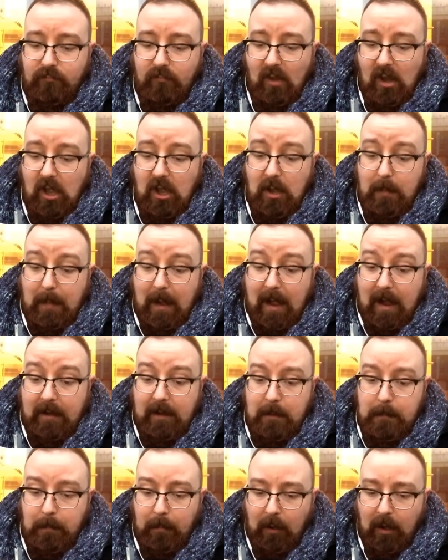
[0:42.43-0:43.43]
at a
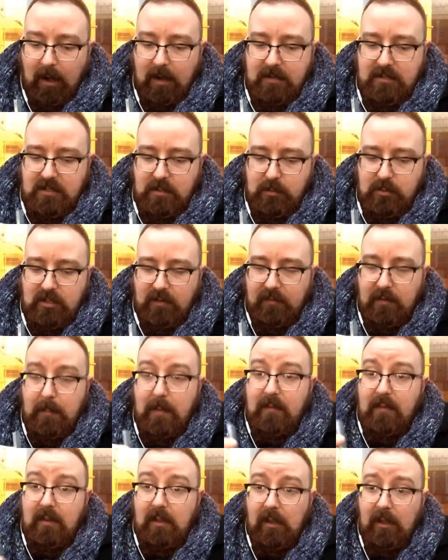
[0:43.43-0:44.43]
bargain price. We were just having a
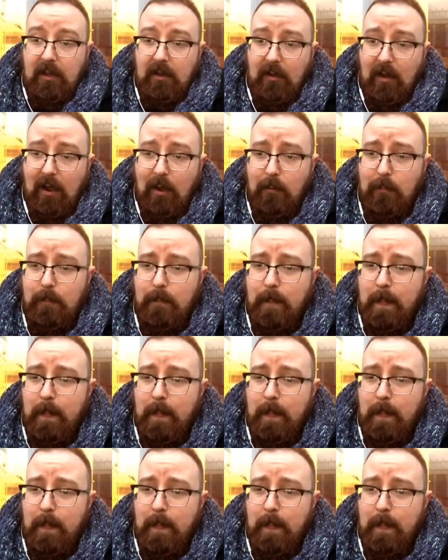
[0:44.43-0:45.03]
bit of a clear out.